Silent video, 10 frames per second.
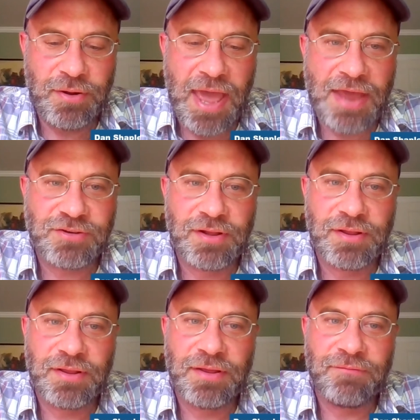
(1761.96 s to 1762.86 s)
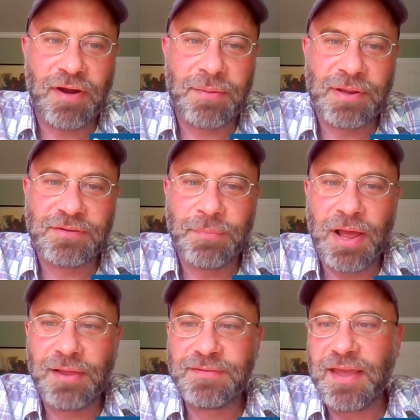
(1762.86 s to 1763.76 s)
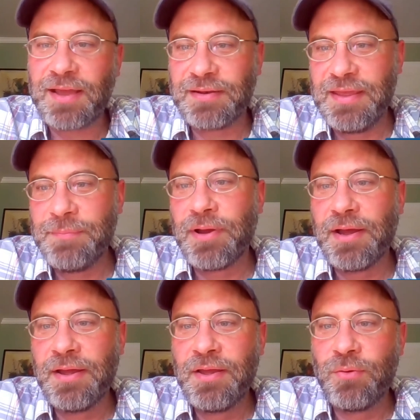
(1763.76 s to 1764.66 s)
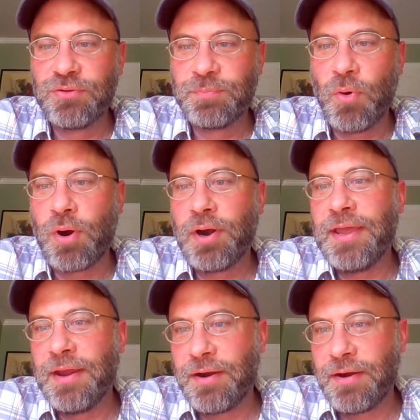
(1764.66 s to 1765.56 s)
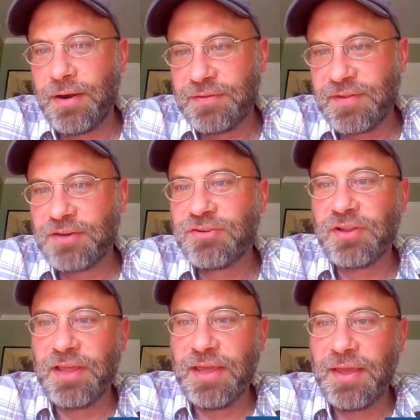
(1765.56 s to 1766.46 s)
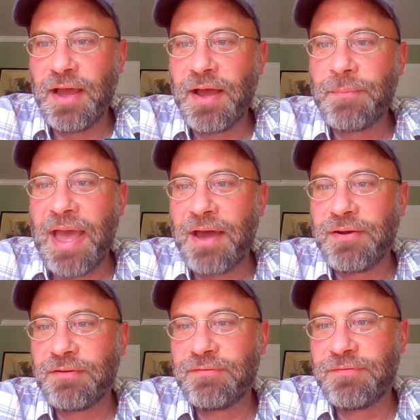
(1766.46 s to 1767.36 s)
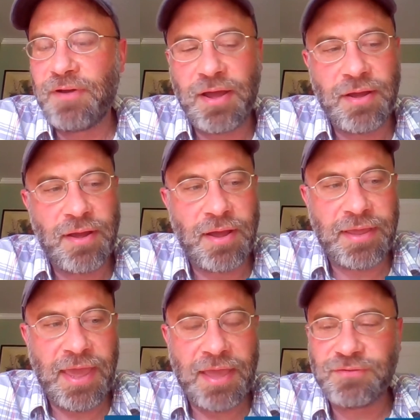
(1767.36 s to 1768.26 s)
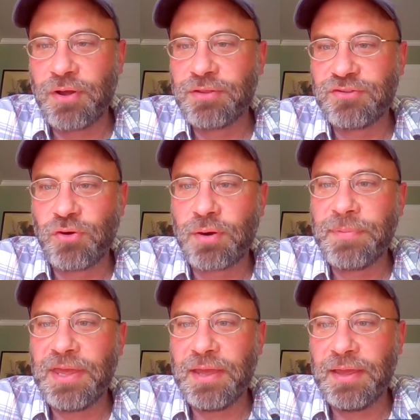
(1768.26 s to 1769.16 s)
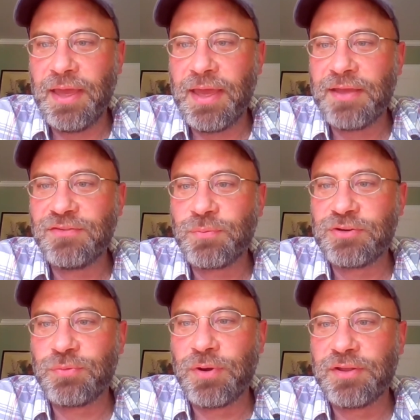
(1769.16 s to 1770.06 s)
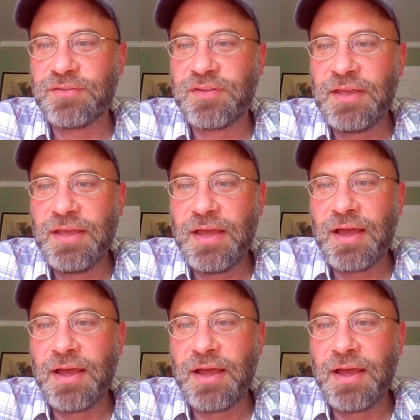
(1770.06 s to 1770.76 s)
National Environmental Policy Act, NEPA, was born here essentially out of a case called the Storm King case, which was,